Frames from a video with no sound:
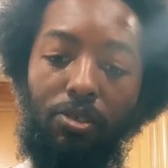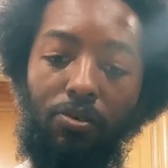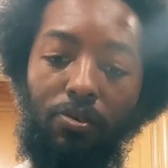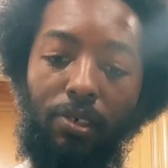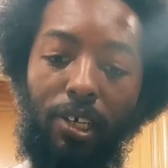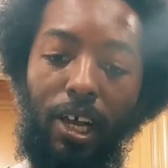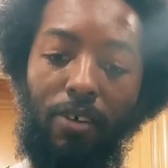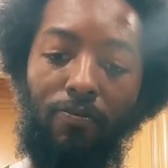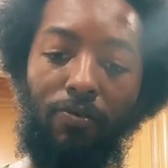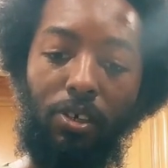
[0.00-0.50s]
Do
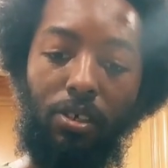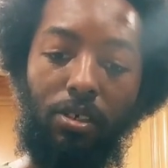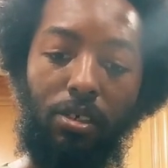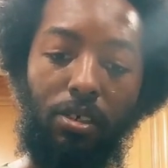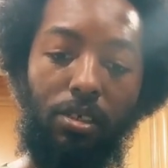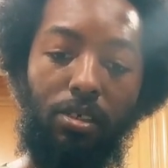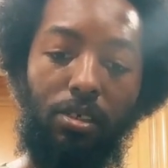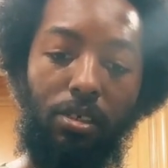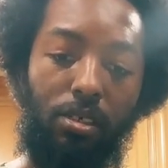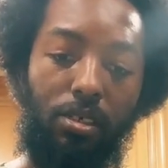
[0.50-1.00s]
whatever.
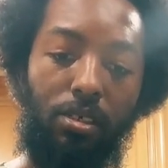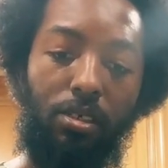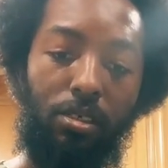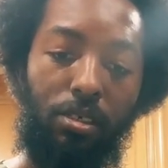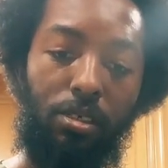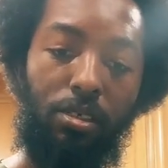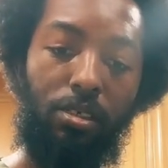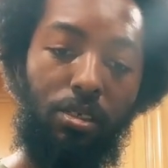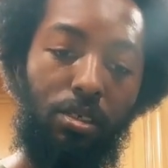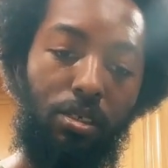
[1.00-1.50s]

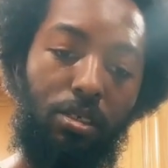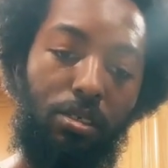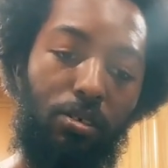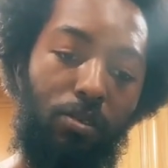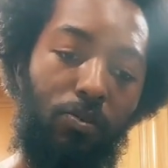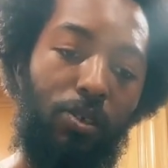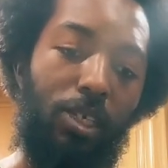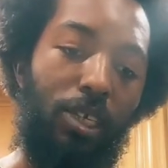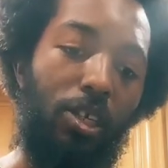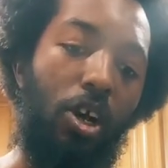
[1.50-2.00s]

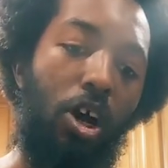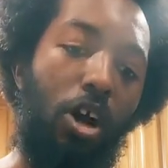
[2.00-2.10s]
We can